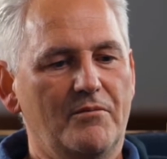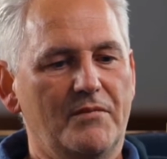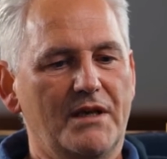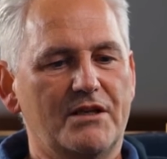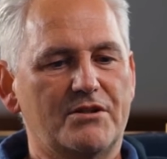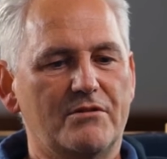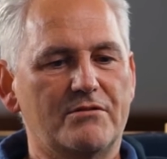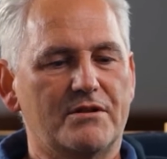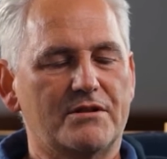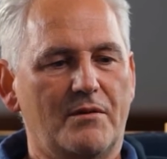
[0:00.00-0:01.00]
issues
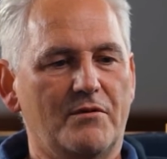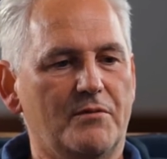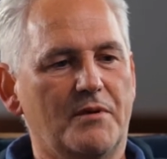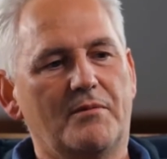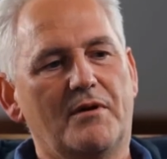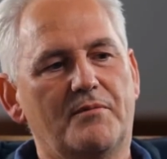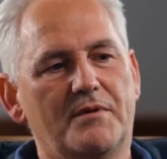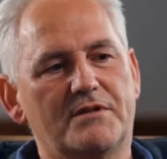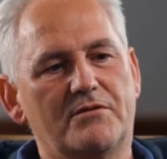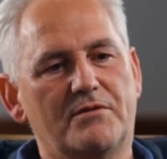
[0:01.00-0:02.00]
that some of the people I've
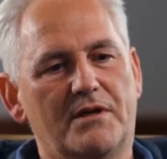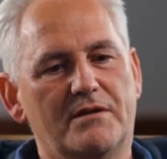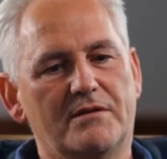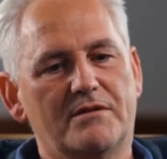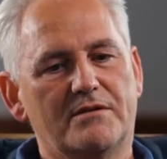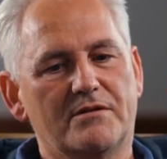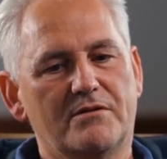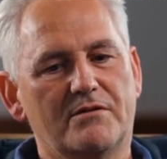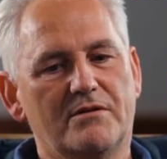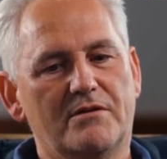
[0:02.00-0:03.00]
been talking
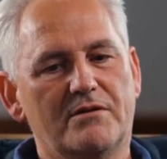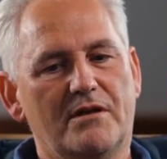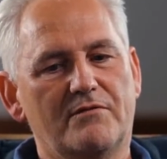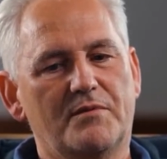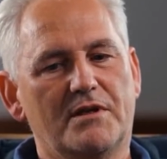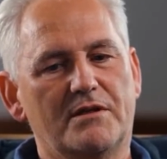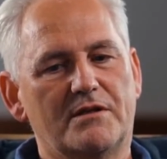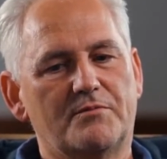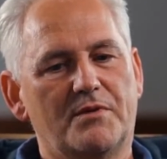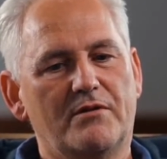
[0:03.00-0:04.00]
to have been
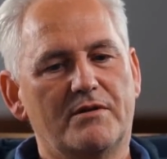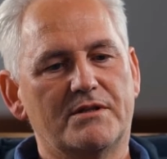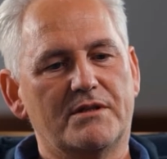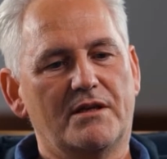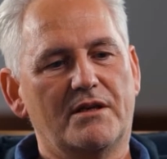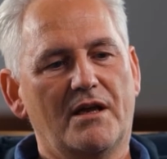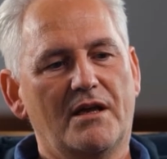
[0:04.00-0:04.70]
experiencing,